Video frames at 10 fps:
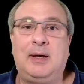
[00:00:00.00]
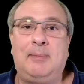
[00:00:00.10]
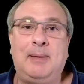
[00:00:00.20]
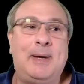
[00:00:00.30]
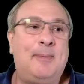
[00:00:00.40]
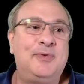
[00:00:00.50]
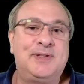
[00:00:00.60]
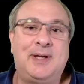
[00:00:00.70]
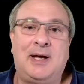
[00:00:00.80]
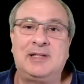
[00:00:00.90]
My mom was in
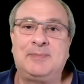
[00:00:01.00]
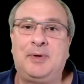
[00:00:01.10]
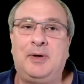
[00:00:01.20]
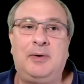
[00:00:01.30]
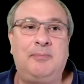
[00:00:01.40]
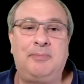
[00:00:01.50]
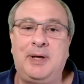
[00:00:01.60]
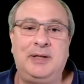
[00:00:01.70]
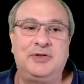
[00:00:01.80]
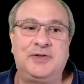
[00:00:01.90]
the hospital
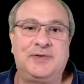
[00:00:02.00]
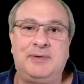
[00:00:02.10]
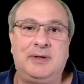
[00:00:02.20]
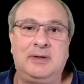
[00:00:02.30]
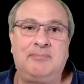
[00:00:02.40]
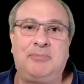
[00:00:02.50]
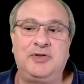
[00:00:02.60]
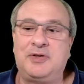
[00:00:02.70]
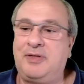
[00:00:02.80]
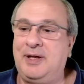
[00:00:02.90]
and just a
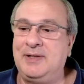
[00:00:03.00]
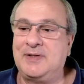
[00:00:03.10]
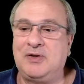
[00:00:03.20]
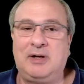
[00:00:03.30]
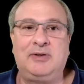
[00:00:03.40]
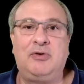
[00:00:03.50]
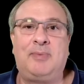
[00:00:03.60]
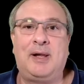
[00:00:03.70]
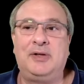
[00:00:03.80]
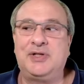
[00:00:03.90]
bunch of things. So I do
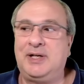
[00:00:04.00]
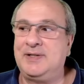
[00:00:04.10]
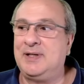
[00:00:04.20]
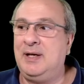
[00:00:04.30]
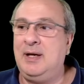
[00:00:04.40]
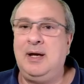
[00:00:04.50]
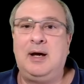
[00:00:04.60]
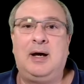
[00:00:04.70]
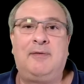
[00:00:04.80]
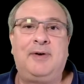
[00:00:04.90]
apologize
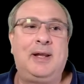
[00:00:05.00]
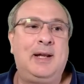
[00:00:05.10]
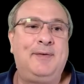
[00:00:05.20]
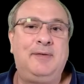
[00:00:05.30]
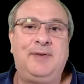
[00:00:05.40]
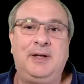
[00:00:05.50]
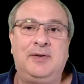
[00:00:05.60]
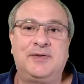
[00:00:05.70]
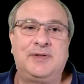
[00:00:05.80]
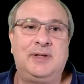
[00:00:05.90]
for not having
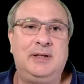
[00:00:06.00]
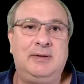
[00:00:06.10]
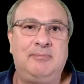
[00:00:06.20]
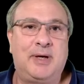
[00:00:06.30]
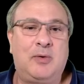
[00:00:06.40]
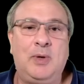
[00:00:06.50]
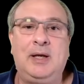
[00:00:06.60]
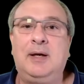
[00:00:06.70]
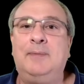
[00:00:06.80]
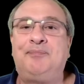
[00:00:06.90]
videos in about a week.